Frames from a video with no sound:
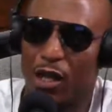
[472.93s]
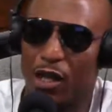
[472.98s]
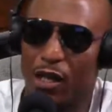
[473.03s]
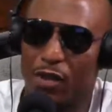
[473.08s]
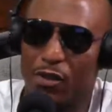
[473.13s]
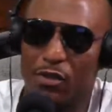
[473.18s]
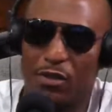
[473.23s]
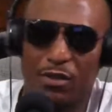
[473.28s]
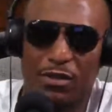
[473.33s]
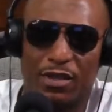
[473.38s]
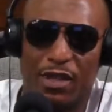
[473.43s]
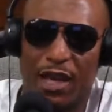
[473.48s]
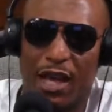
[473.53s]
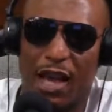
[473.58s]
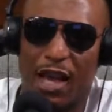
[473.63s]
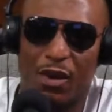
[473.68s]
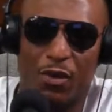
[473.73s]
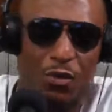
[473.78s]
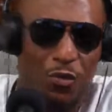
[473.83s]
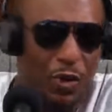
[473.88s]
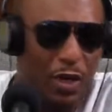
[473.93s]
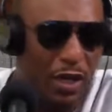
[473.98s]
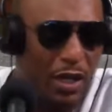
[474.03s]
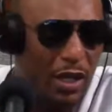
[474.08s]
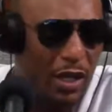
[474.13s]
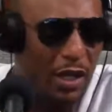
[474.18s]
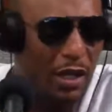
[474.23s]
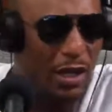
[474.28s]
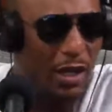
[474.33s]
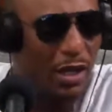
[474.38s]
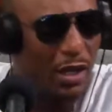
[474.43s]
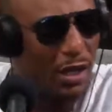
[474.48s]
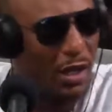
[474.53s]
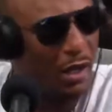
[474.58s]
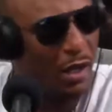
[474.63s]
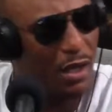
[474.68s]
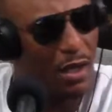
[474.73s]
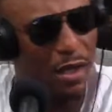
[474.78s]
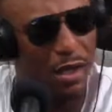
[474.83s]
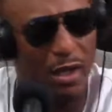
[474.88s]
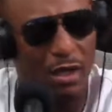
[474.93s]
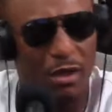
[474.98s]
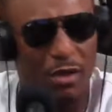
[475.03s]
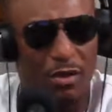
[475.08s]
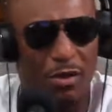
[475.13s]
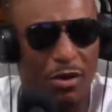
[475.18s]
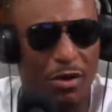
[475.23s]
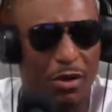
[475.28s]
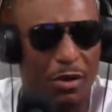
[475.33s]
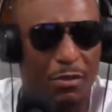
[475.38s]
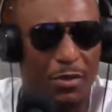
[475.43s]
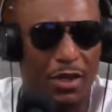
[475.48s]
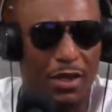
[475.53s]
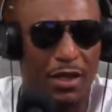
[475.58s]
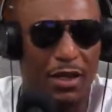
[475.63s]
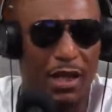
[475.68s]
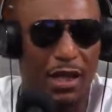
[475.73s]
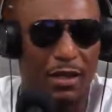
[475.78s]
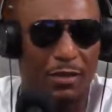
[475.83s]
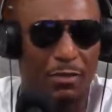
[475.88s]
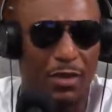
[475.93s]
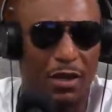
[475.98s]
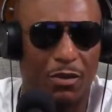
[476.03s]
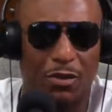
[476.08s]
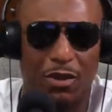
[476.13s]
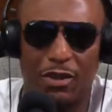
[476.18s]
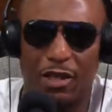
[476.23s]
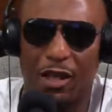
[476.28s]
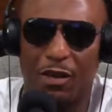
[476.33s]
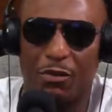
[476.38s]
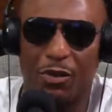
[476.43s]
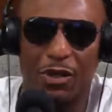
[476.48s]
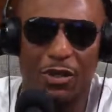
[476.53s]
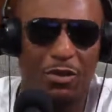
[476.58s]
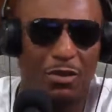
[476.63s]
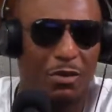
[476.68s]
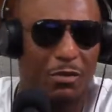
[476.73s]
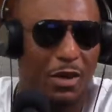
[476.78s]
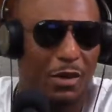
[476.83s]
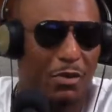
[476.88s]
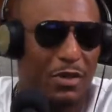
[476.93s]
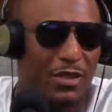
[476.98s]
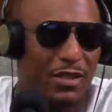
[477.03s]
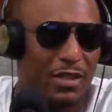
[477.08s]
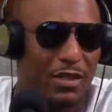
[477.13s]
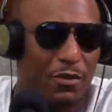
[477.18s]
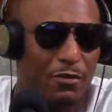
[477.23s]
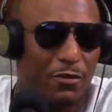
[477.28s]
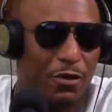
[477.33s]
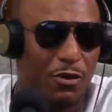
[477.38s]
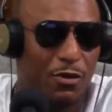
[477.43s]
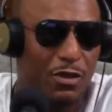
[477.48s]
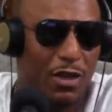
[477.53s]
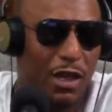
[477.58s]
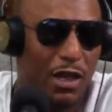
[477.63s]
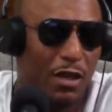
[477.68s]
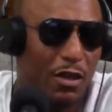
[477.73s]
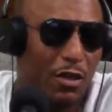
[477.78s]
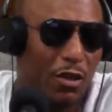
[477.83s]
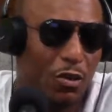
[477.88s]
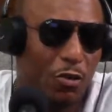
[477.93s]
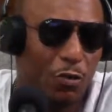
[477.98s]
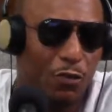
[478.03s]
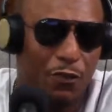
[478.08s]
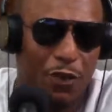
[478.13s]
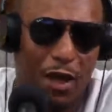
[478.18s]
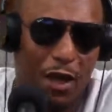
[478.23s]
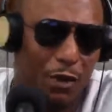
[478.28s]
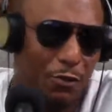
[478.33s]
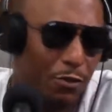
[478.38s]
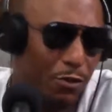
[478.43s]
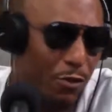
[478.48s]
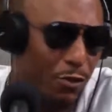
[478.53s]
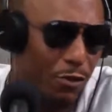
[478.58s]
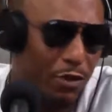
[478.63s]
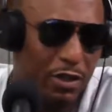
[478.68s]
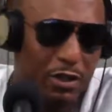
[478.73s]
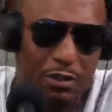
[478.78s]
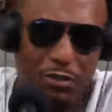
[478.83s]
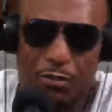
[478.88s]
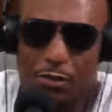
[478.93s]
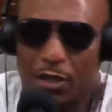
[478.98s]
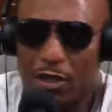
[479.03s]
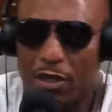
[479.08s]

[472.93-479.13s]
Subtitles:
you know what I'm saying, how to win and you know what I mean? Like, man, what thing we doing, man? We teaching folks how to go file for grants, man.